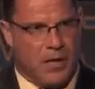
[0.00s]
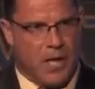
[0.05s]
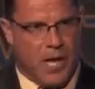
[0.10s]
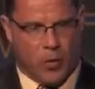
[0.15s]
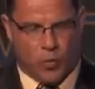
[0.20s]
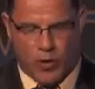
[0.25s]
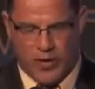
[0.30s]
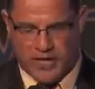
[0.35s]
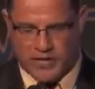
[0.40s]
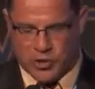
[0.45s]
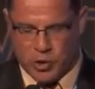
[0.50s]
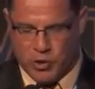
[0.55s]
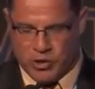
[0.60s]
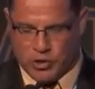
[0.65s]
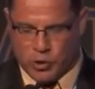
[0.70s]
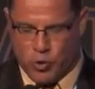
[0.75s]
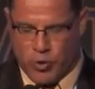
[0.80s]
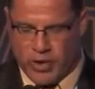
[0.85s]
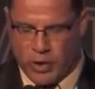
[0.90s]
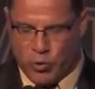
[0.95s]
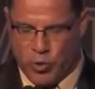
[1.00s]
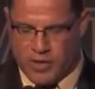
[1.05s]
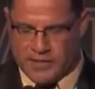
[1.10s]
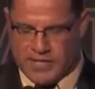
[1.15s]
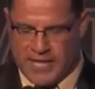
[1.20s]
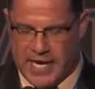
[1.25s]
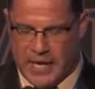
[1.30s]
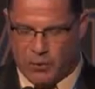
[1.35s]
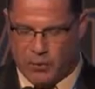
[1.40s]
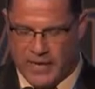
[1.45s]
and went into a
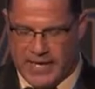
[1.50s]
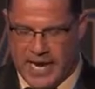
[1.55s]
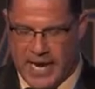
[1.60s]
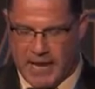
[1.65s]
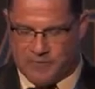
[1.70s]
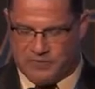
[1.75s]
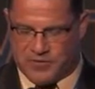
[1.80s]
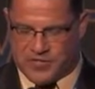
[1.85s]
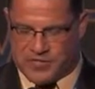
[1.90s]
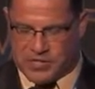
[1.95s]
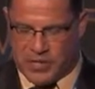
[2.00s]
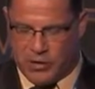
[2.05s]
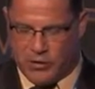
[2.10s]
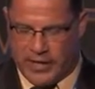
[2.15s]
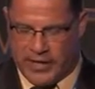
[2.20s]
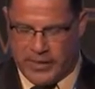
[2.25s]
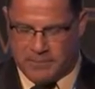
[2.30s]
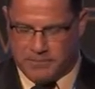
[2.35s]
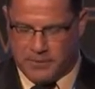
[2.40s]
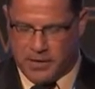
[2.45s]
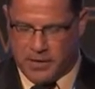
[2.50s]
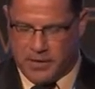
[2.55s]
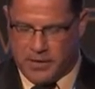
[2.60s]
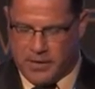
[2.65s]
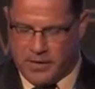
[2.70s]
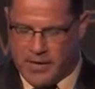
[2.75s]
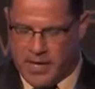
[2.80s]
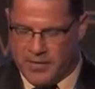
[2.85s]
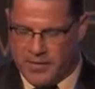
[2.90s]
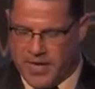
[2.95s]
21-day rehab facility
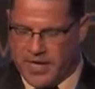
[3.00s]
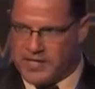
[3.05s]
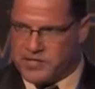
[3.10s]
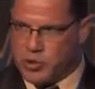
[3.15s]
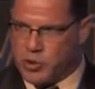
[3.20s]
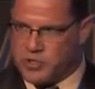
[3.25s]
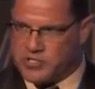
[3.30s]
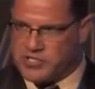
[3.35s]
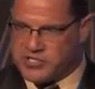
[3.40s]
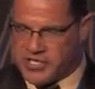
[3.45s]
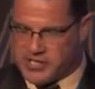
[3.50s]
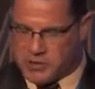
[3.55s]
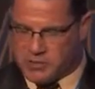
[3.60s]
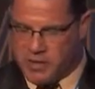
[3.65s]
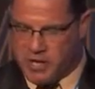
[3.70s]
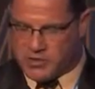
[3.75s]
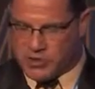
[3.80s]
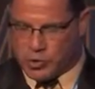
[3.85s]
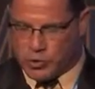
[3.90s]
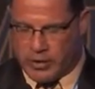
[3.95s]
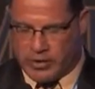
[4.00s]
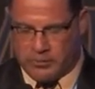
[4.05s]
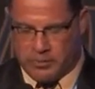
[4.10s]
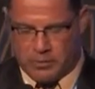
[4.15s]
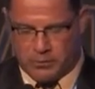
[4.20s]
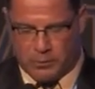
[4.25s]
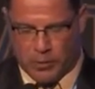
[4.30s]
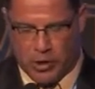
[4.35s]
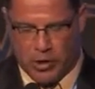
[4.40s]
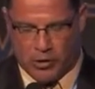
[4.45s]
and then into a 6-month
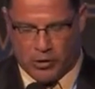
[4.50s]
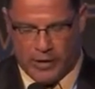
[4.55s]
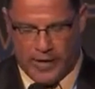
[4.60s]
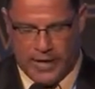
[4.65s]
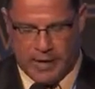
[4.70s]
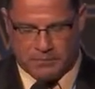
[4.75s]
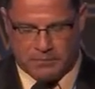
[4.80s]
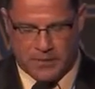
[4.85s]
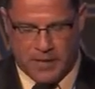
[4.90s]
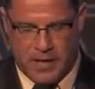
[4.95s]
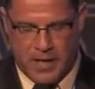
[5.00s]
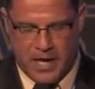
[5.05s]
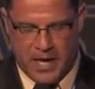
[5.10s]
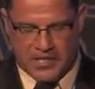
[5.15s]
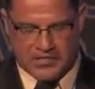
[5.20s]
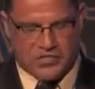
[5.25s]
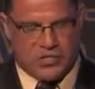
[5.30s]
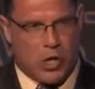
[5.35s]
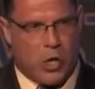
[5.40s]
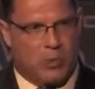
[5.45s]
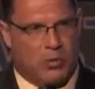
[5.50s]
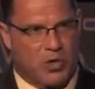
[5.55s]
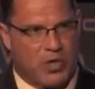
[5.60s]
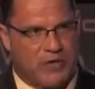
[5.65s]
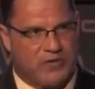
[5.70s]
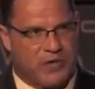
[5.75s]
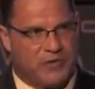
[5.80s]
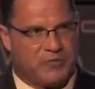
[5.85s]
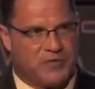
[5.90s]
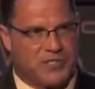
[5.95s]
treatment program at a sober
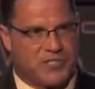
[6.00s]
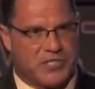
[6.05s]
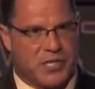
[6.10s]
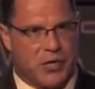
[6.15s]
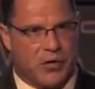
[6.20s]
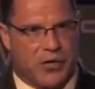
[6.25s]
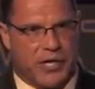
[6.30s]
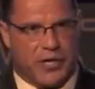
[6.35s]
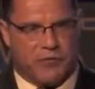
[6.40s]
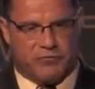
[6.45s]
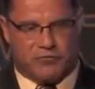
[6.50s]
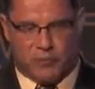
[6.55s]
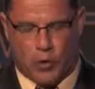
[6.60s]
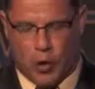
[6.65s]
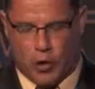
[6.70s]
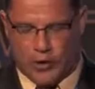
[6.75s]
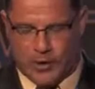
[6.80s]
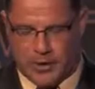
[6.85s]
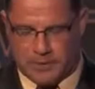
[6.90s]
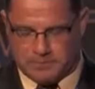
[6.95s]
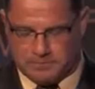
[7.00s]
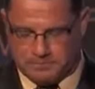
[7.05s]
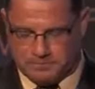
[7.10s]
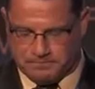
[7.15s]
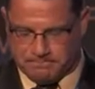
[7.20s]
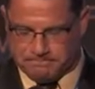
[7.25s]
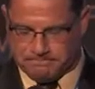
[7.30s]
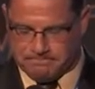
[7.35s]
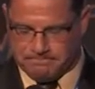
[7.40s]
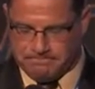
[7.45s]
living facility in Florida.
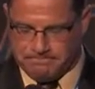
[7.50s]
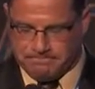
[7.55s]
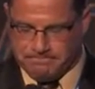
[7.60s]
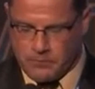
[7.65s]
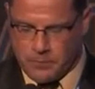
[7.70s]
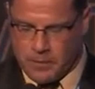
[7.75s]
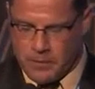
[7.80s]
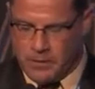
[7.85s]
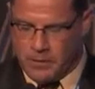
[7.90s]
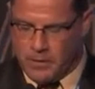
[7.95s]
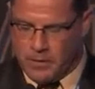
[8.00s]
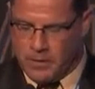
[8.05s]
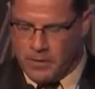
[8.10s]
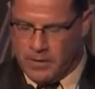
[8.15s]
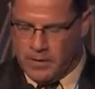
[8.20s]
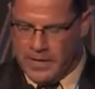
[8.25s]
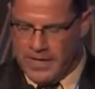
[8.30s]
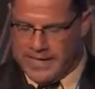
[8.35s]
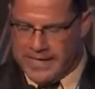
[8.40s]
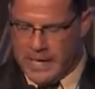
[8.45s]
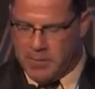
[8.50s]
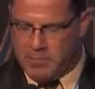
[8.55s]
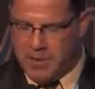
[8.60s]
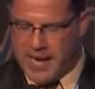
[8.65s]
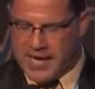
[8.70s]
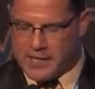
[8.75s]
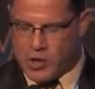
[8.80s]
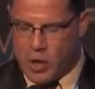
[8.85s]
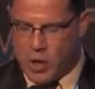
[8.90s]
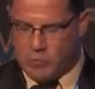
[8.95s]
He came
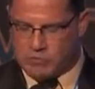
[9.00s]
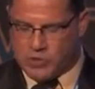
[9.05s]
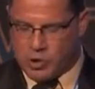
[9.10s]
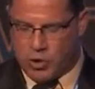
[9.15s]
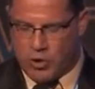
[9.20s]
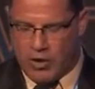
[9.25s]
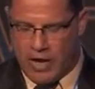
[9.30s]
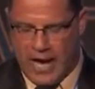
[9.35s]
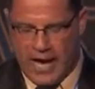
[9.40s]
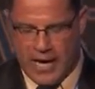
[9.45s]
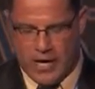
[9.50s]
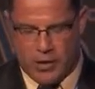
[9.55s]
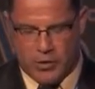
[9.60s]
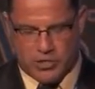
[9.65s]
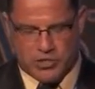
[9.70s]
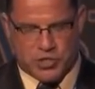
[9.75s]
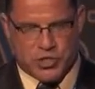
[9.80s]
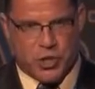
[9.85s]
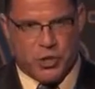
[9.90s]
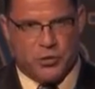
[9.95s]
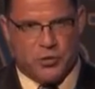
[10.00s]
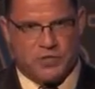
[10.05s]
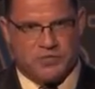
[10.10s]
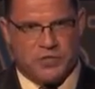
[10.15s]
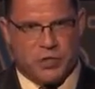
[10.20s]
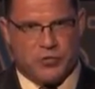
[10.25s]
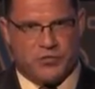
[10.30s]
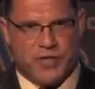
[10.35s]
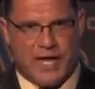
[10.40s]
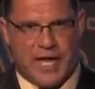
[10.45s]
back home to Ohio in June of
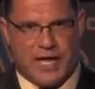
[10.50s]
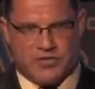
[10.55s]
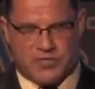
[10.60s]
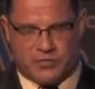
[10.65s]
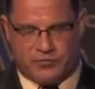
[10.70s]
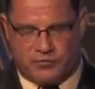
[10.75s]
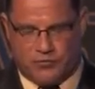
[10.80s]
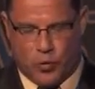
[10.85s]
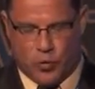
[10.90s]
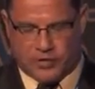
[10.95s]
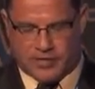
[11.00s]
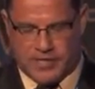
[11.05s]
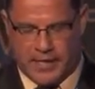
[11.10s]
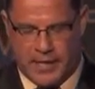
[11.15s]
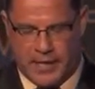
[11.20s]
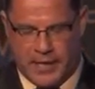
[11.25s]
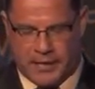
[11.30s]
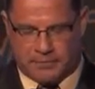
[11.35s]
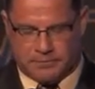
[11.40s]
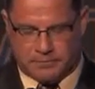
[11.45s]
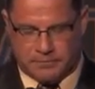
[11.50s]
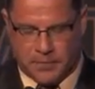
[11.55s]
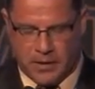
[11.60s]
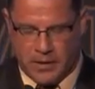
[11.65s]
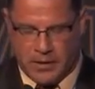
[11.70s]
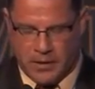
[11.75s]
2014.